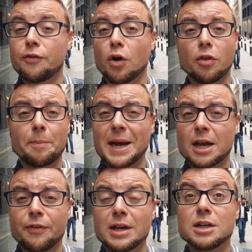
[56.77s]
You've got the
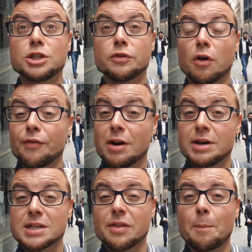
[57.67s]
Bank of England, you've got
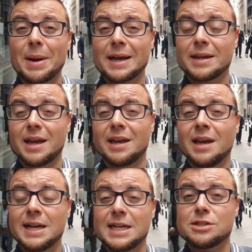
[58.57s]
various other banking
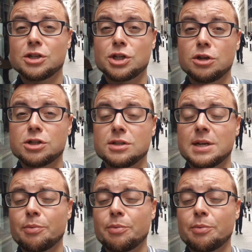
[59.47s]
institutions.